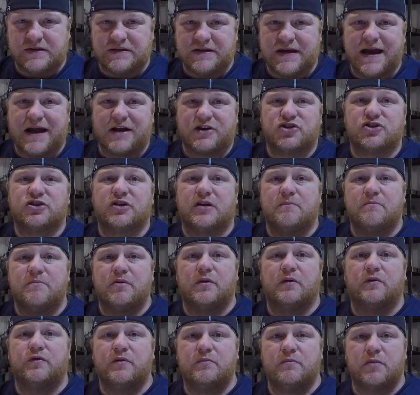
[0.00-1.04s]
to actually
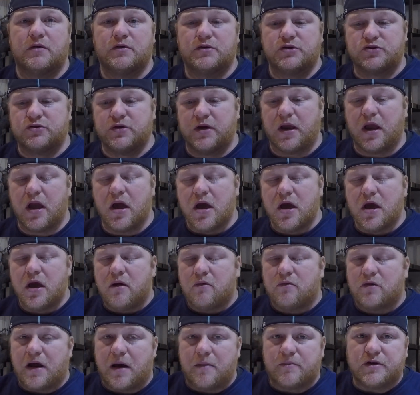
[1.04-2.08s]
build the bowstring.
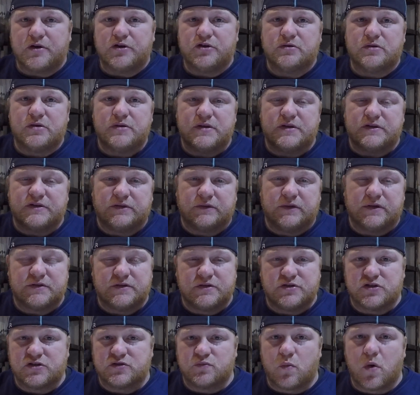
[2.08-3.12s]
What I'm gonna do in this series
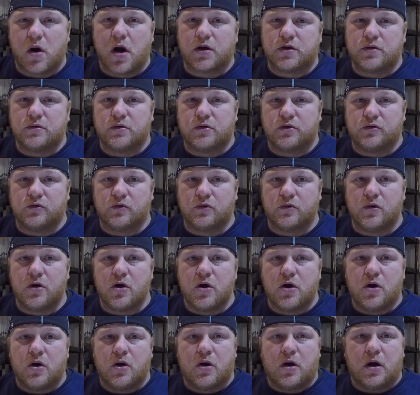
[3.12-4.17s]
is just walk you through
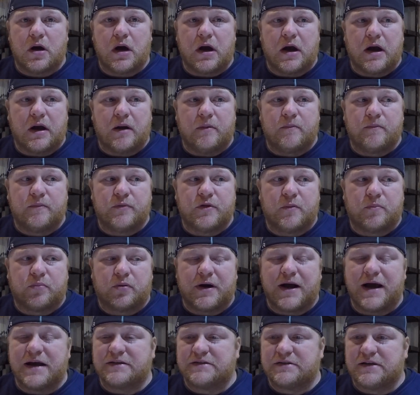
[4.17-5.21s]
the
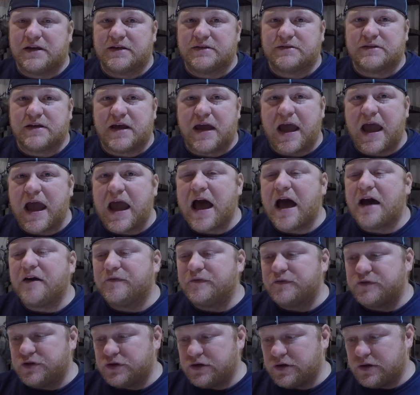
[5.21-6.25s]
process
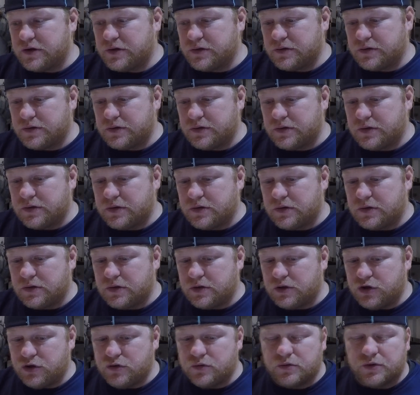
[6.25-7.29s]
after
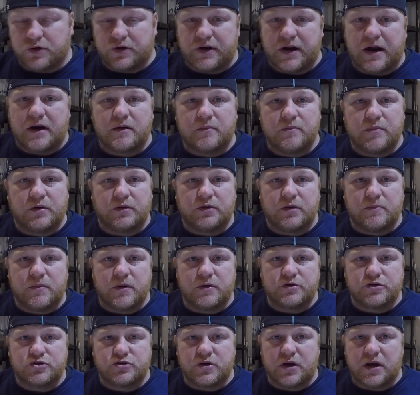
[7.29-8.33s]
you learn how to build a
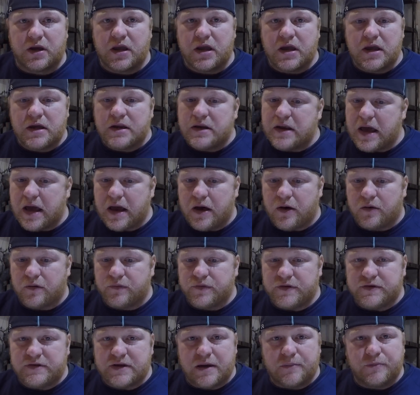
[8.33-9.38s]
bowstring. Now,
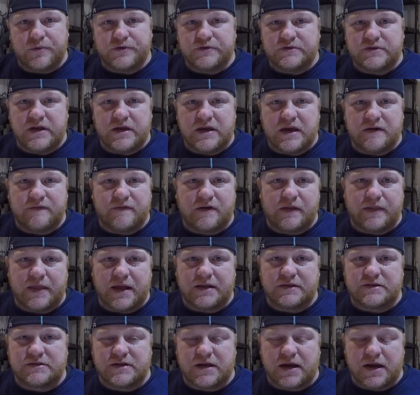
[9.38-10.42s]
the demos they give on
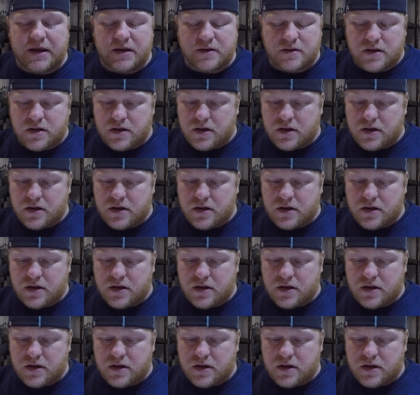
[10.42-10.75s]
that site